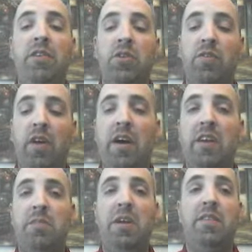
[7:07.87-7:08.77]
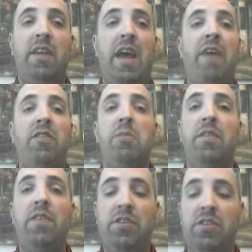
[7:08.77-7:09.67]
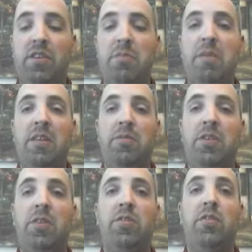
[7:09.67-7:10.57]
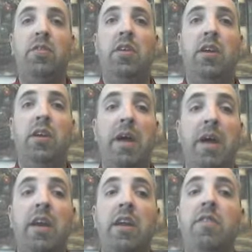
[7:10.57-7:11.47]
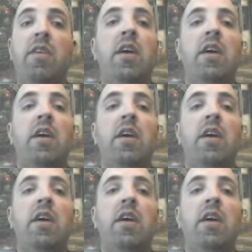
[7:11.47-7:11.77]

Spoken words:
easier for us because they have to be efficient to make themselves competitive.